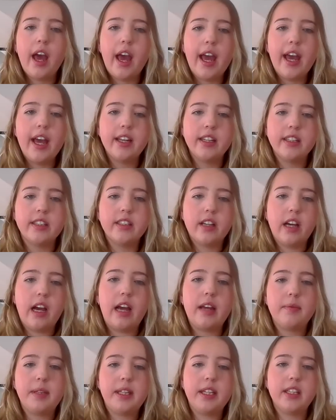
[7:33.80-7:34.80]
And
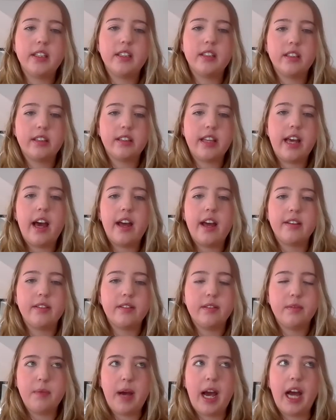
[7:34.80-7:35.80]
I mean, that
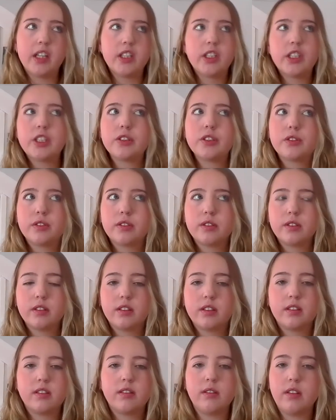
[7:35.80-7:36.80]
matters
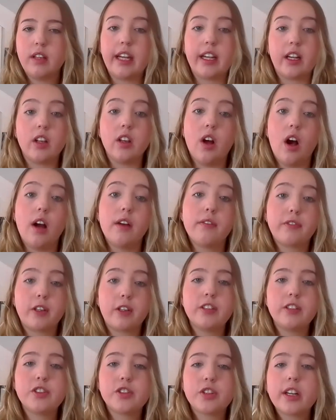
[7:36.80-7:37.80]
like a lot
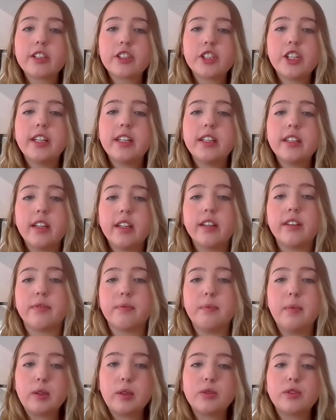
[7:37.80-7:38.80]
for instruction.
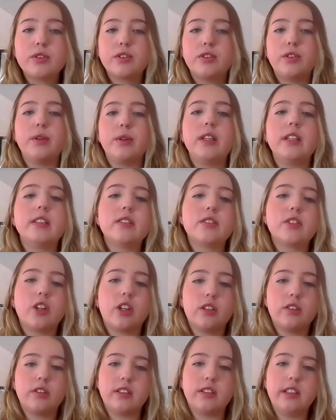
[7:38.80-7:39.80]
If most students
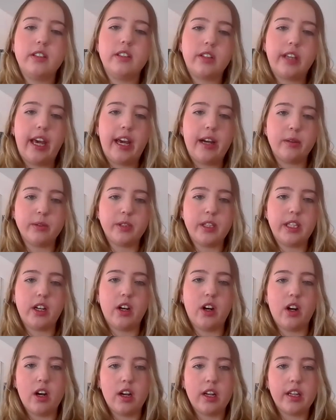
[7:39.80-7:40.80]
are still counting
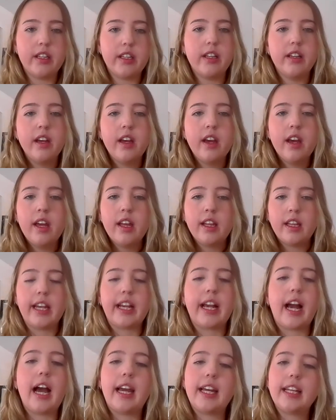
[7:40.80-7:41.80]
on,
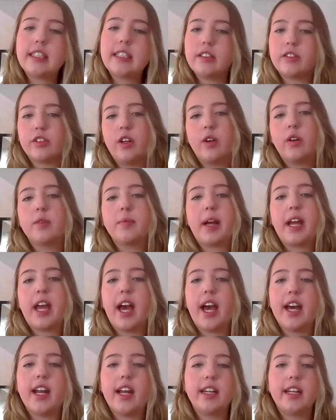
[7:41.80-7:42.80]
like I at least know in my
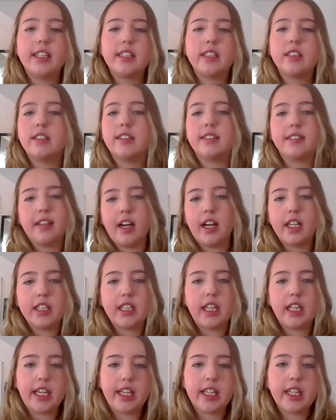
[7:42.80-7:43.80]
head, I need to design
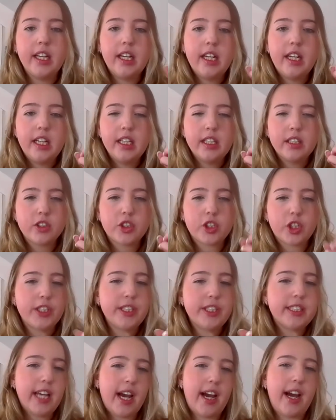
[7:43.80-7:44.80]
like
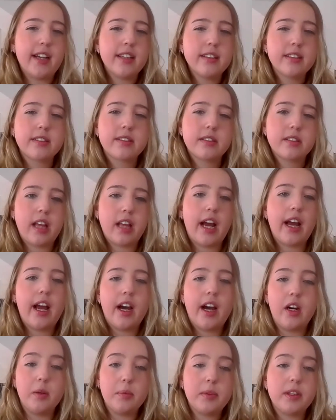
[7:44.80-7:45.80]
certain tasks that
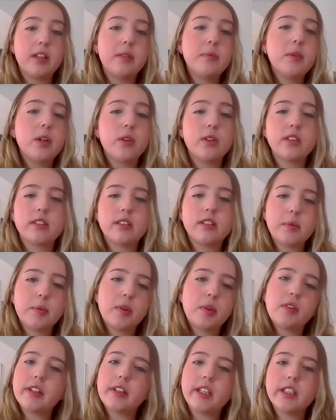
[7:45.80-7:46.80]
help them notice
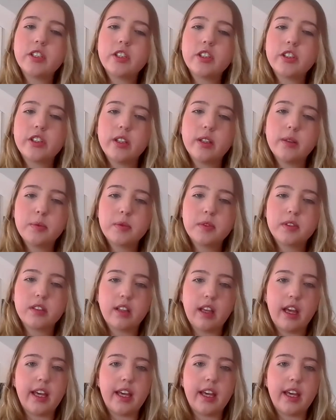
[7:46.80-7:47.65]
number relationships,